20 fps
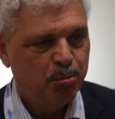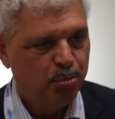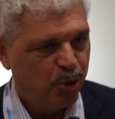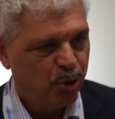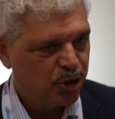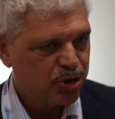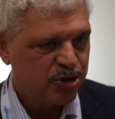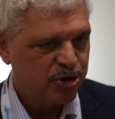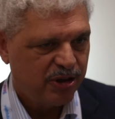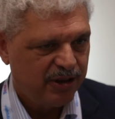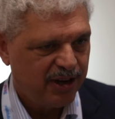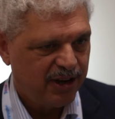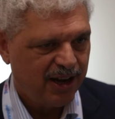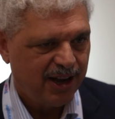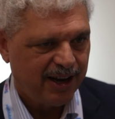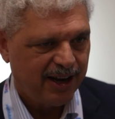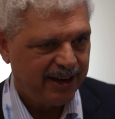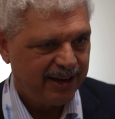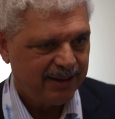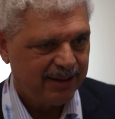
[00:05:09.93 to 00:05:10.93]
books
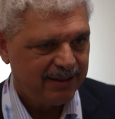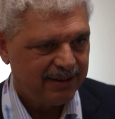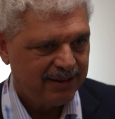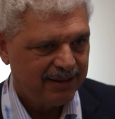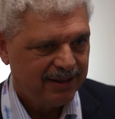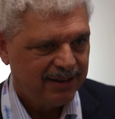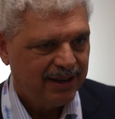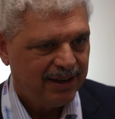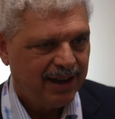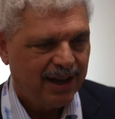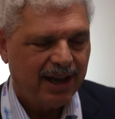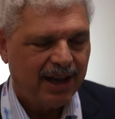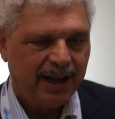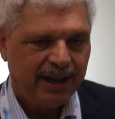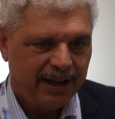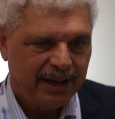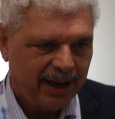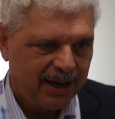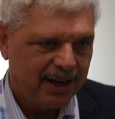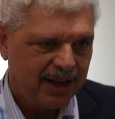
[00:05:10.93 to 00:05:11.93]
online,
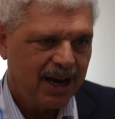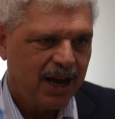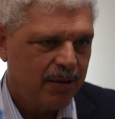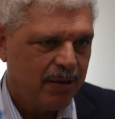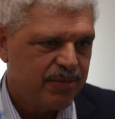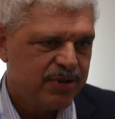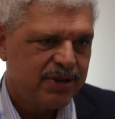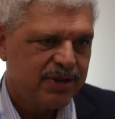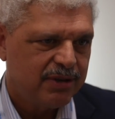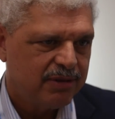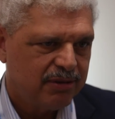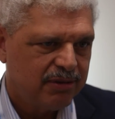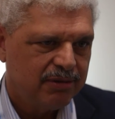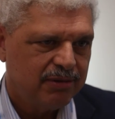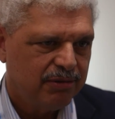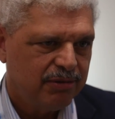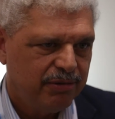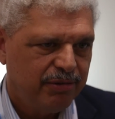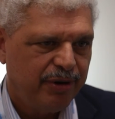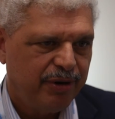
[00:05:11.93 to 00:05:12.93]
and then comes and
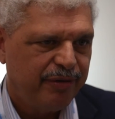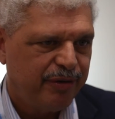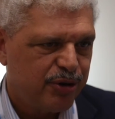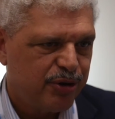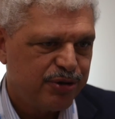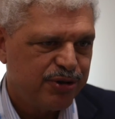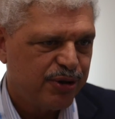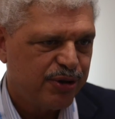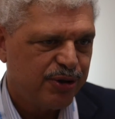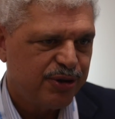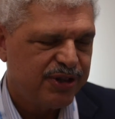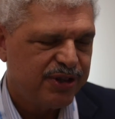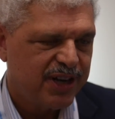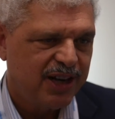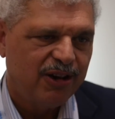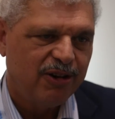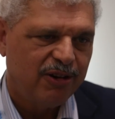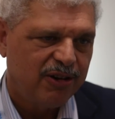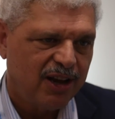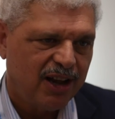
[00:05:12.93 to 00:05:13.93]
reviews the
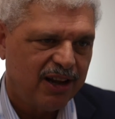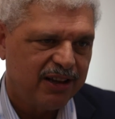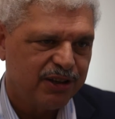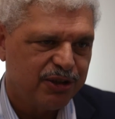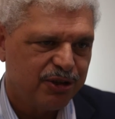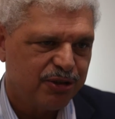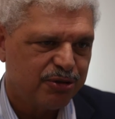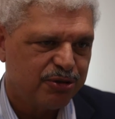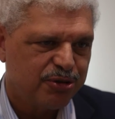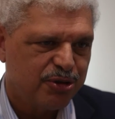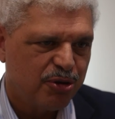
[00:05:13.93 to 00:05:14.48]
hotel online too.